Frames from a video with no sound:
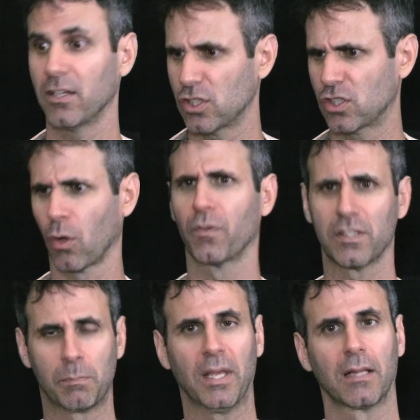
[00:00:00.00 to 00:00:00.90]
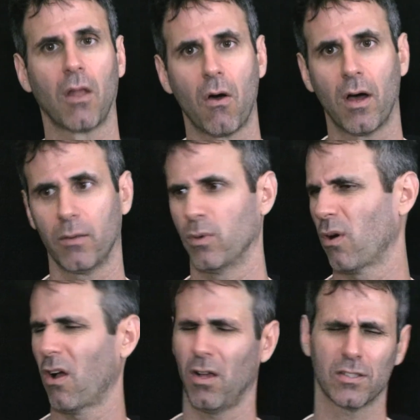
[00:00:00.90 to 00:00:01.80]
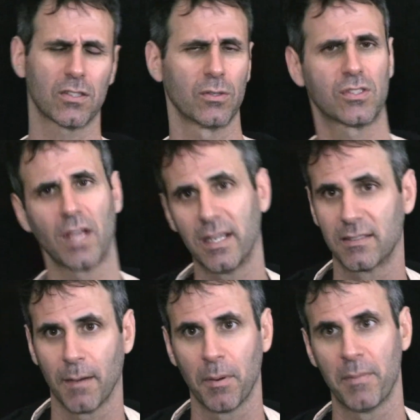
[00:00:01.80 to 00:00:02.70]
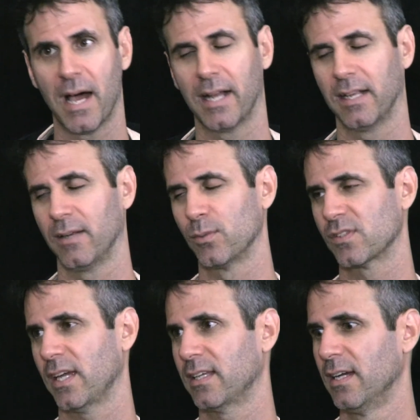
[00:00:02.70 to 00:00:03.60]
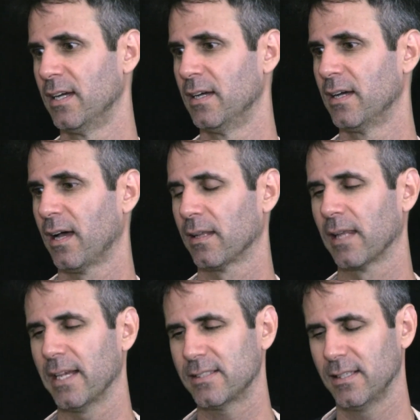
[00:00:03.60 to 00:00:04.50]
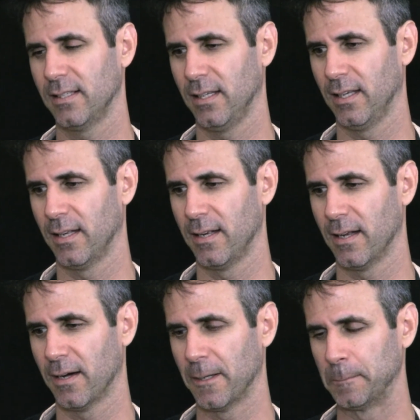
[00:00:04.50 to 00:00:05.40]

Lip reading: I just sold this big lawn, and we were all so psyched up about it. It was like a lesson in